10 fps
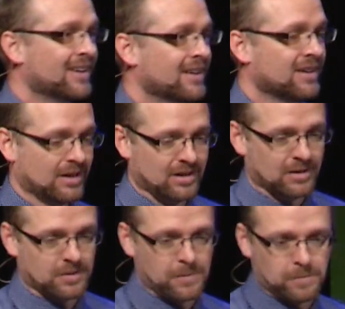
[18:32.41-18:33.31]

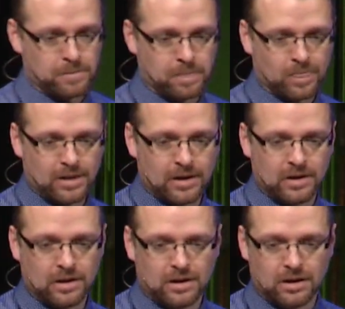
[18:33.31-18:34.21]

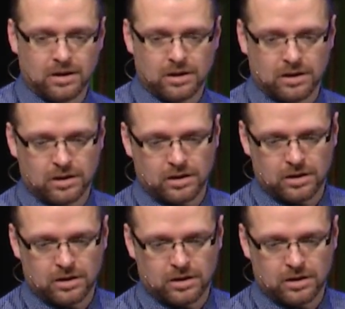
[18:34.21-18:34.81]
[no speech]